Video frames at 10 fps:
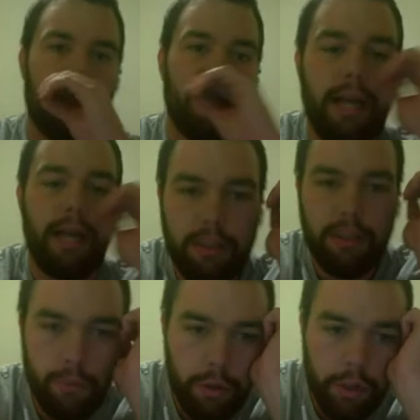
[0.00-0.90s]
As
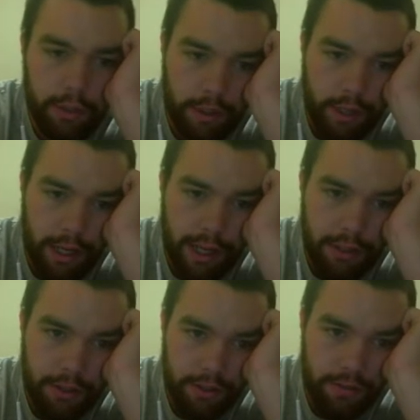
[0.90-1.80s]
Amoonguss
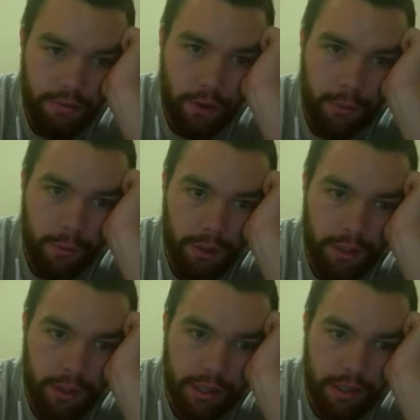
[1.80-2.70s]
enters the fray once
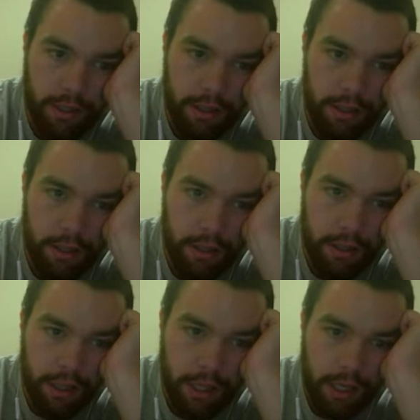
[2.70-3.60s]
again,
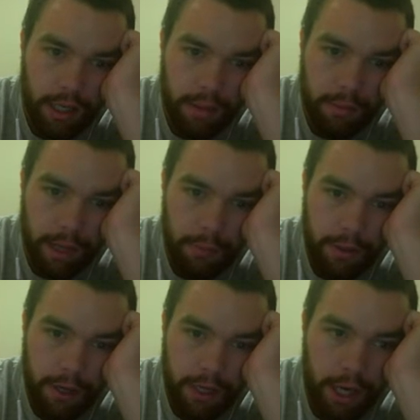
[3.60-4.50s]
I'm going
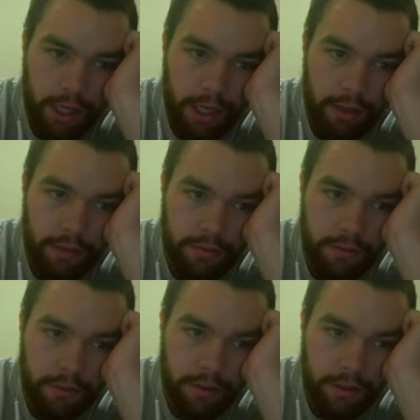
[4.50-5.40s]
to knock off
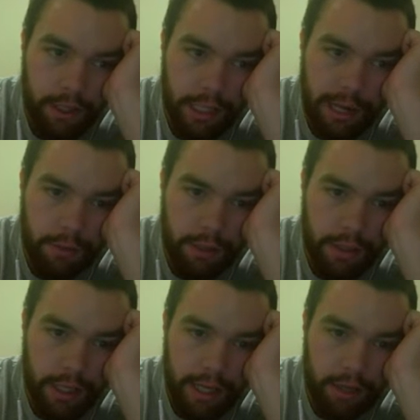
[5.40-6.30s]
the
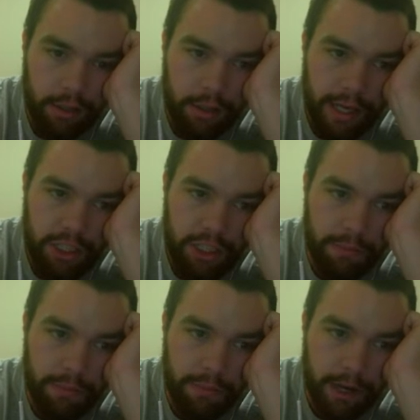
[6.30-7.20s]
Lapras and also Ancient
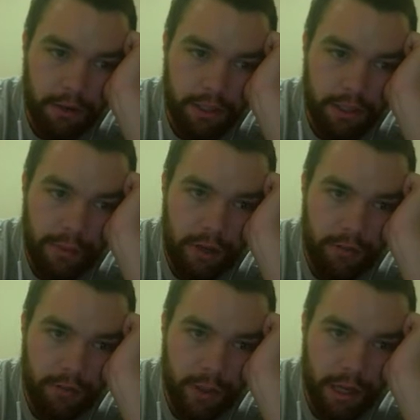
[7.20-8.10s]
Power it, so that way I don't have to worry
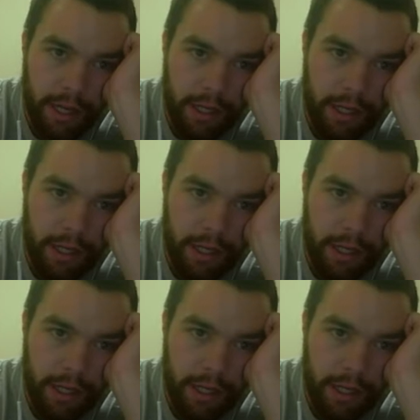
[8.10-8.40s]
about any